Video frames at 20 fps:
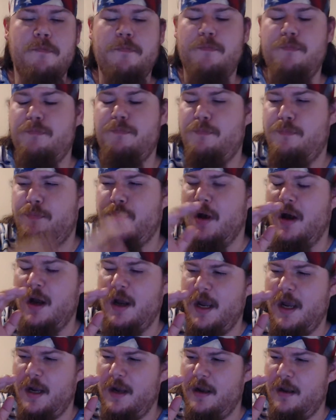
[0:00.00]

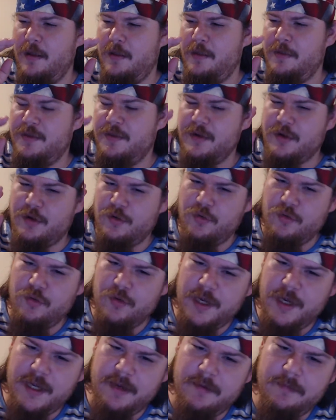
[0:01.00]
but the
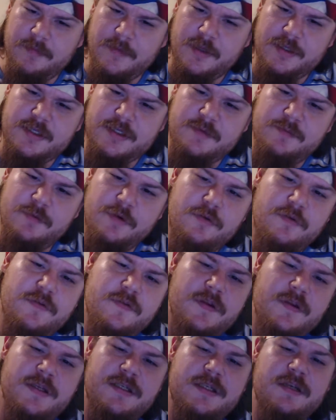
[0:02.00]
cream, the
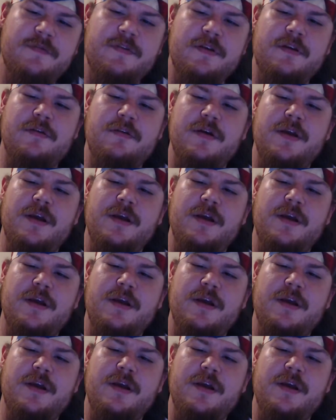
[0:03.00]
smoothness of the cream,